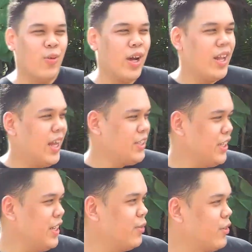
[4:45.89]
Well,
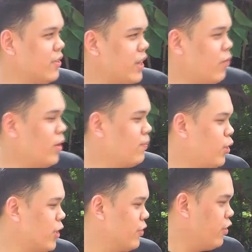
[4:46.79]
actually, it was at one
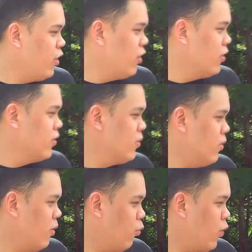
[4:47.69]
point it was all
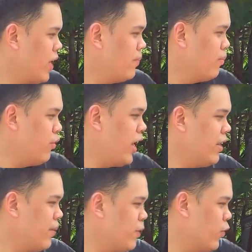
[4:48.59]
one
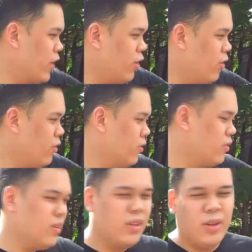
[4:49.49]
brand. I mean, one
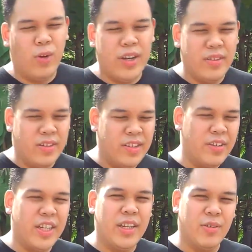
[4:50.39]

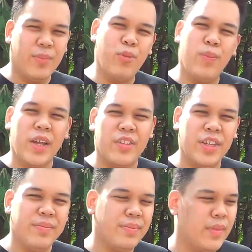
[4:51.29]
single kit. It was a Bomex
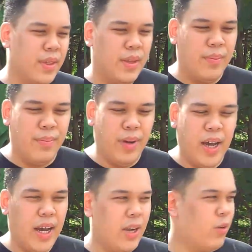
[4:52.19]
kit.
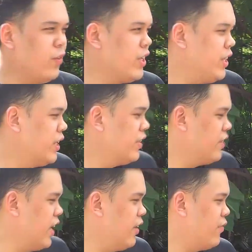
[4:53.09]
But over the years,
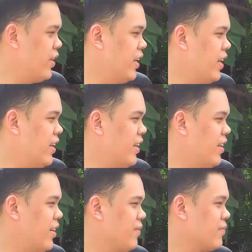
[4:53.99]

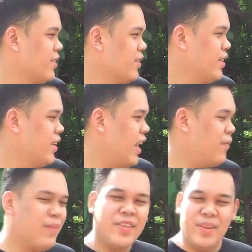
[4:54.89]
I've
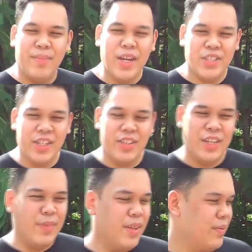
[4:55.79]
mixed and matched it a
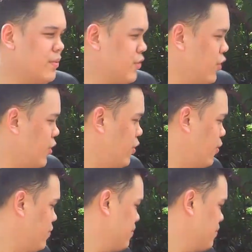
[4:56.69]
teeny bit. So